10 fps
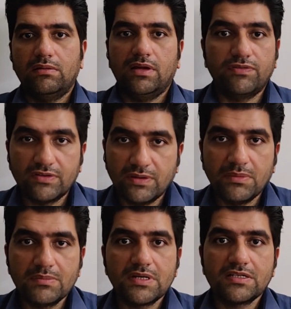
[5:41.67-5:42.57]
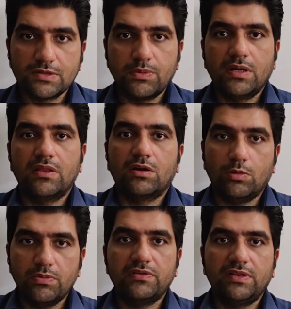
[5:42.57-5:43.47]
If the symptoms are severe, then
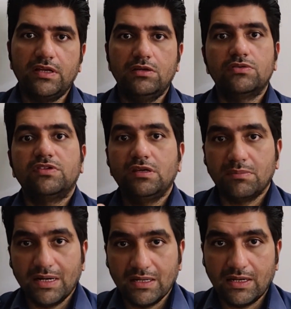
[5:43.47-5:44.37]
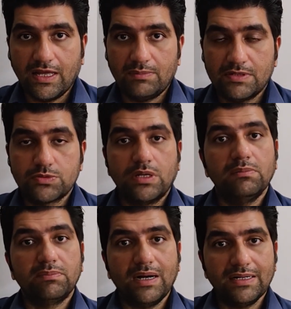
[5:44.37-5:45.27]
obviously you seek medical help as well,
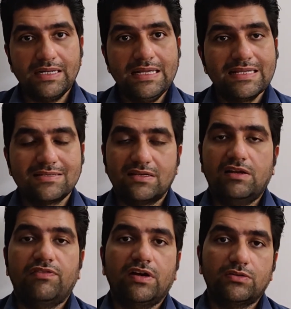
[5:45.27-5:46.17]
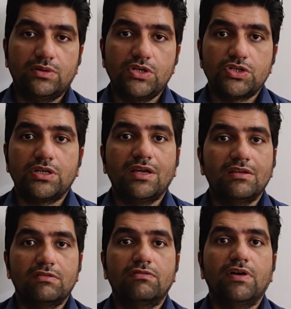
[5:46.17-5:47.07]
but self-isolation
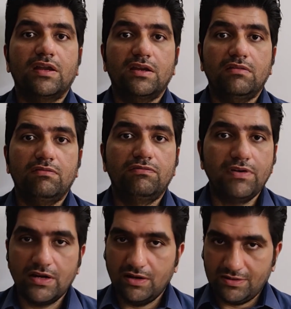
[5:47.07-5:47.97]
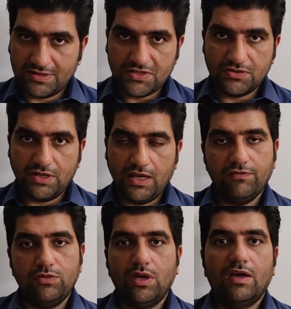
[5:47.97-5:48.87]
is very, very necessary
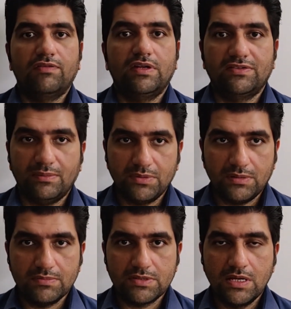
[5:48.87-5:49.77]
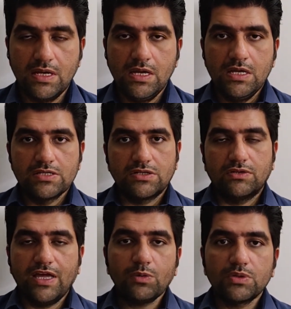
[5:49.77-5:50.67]
if you have any symptoms.
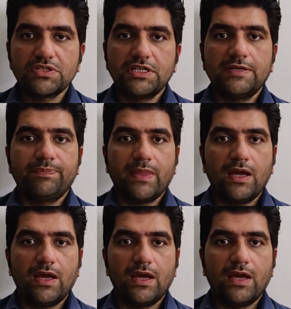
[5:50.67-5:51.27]
So that was it.